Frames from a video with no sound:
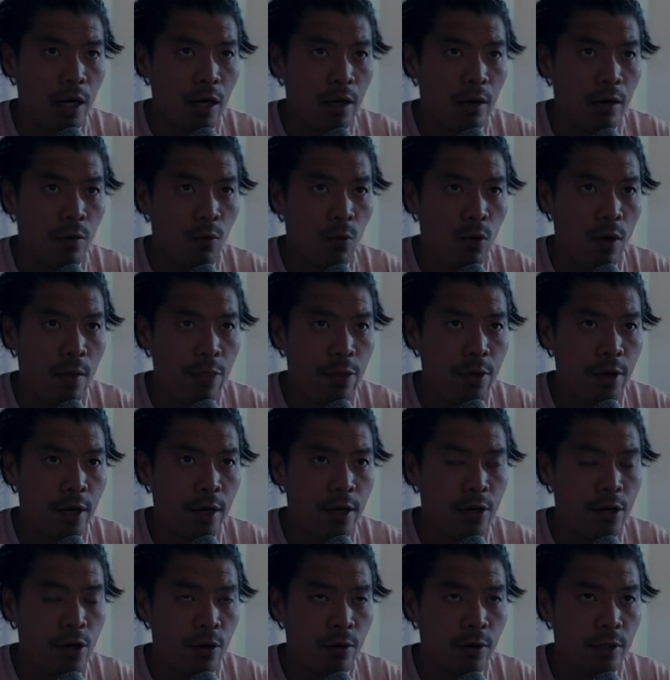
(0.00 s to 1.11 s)
one thing I
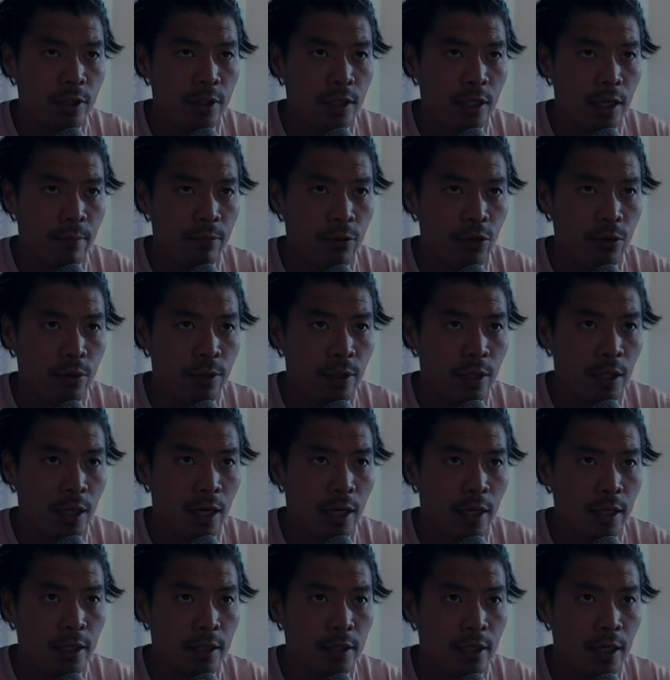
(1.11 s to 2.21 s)
noticed that I'm doing a lot
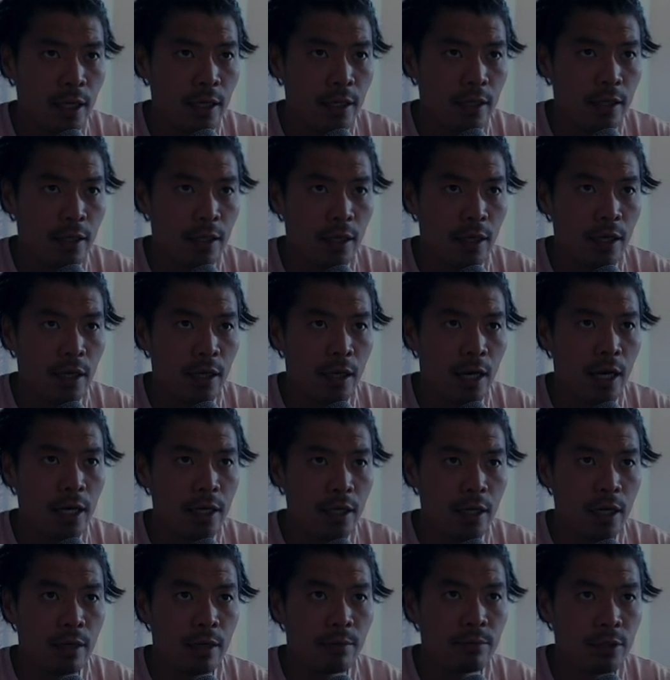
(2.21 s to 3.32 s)
is that it kind of
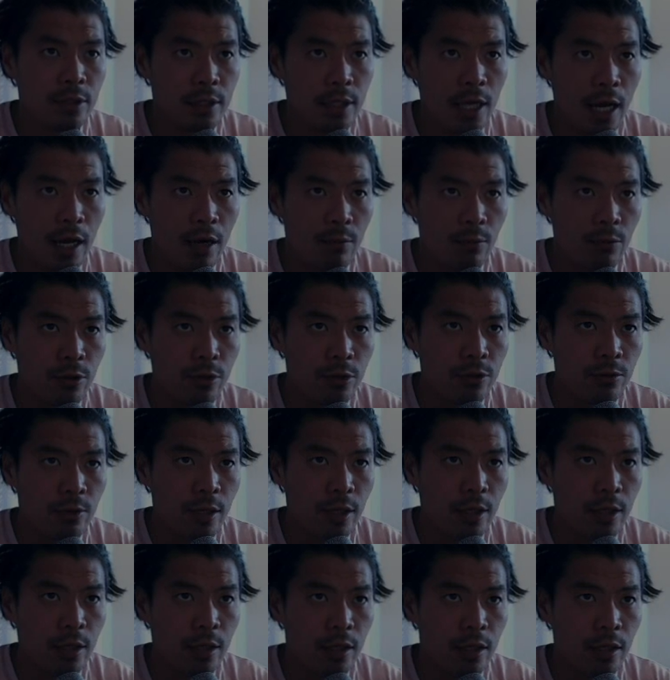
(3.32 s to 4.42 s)
comes downwards,
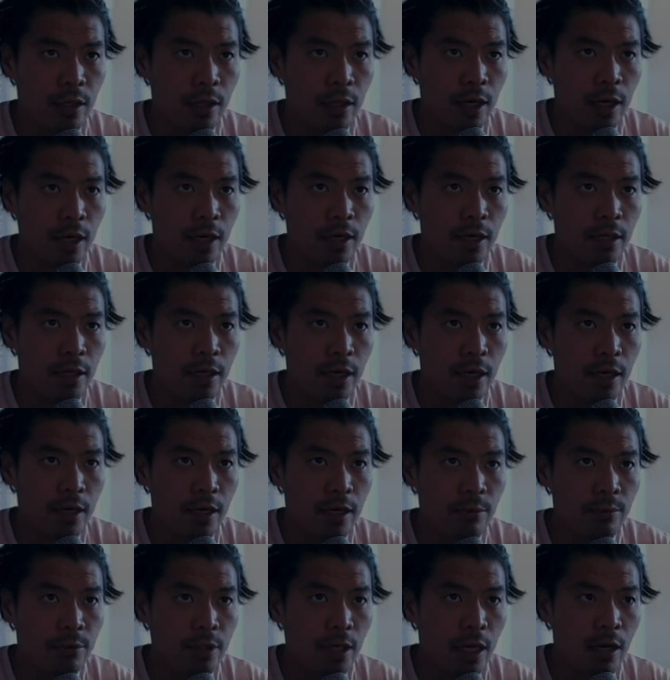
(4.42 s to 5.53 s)
right? The line kind of comes
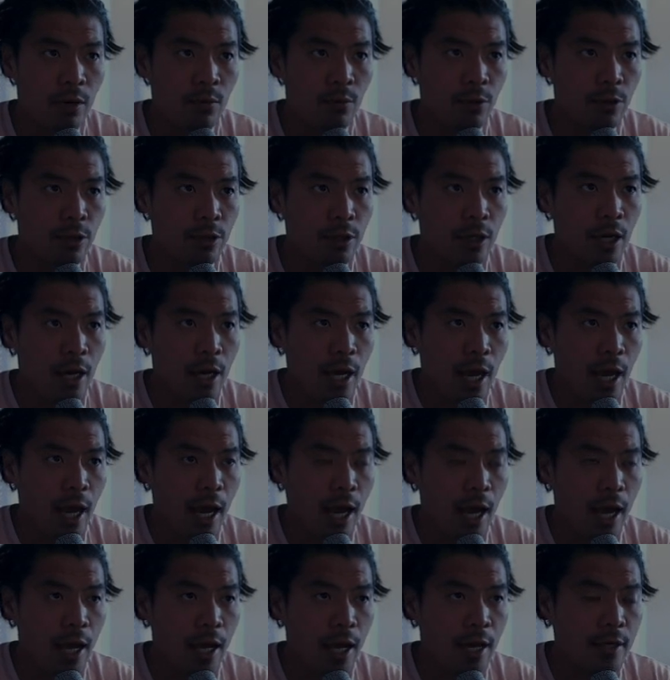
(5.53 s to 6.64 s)
downward.
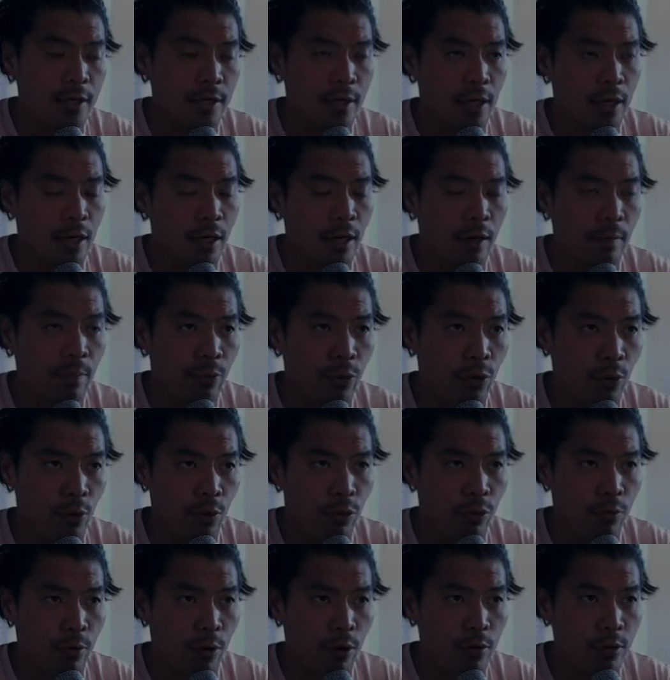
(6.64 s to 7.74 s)
And the
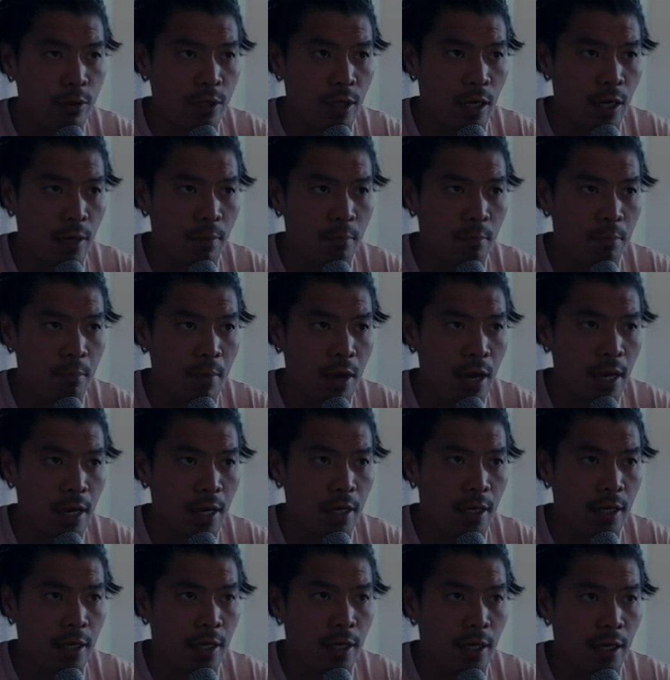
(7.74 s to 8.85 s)
throws that I
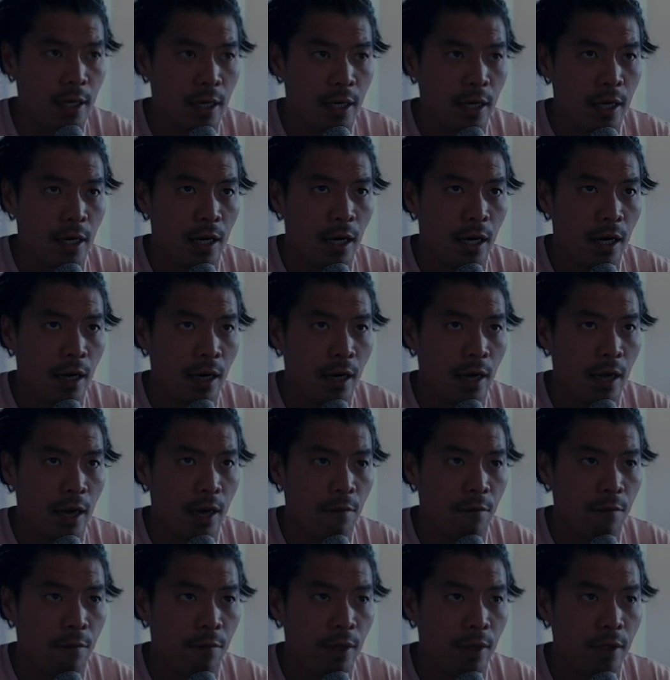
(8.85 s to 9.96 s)
make, if
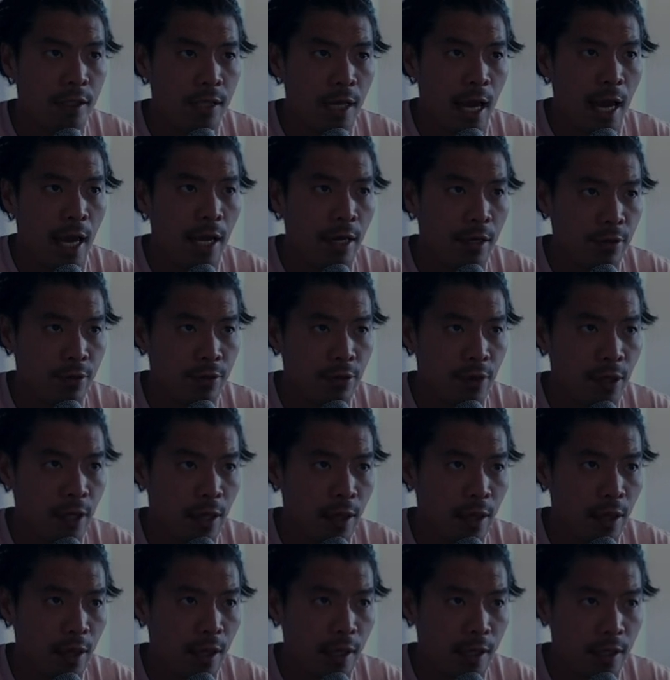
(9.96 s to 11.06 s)
it's angled like
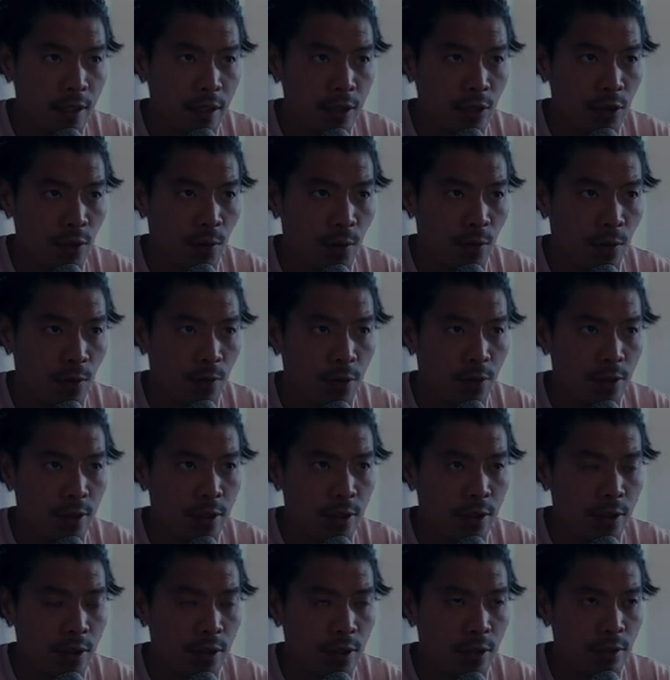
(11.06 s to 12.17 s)
this towards,
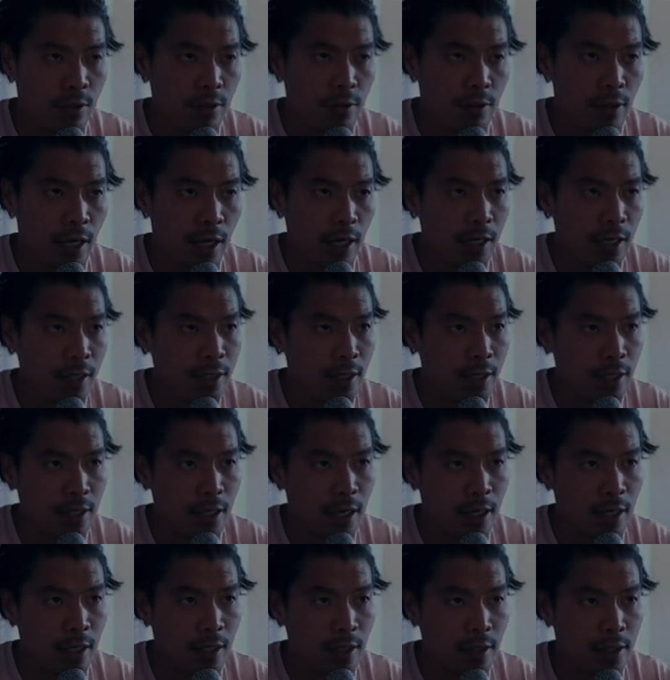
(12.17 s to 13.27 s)
I guess, like kind
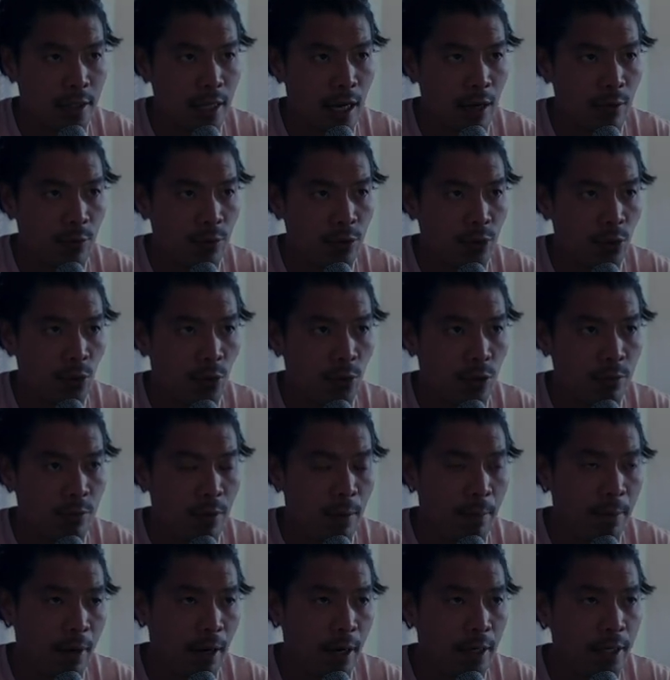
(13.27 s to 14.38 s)
of like downward towards my
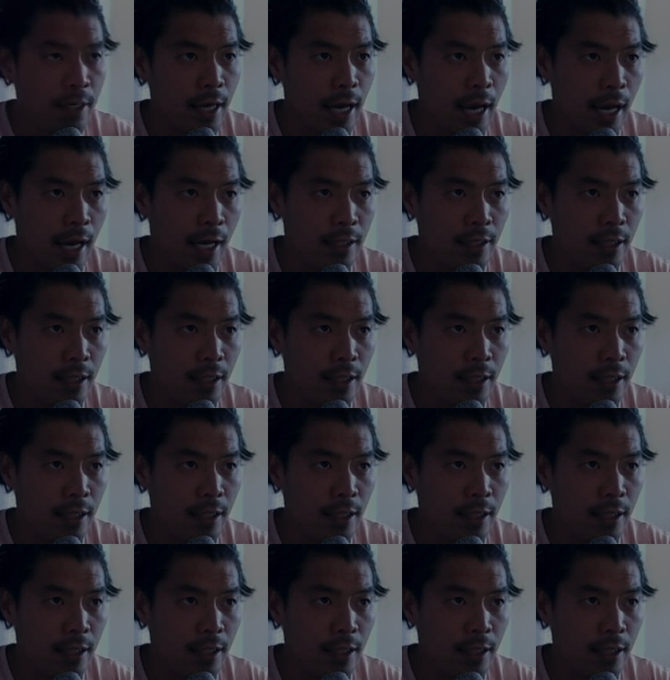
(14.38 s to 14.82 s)
body, as I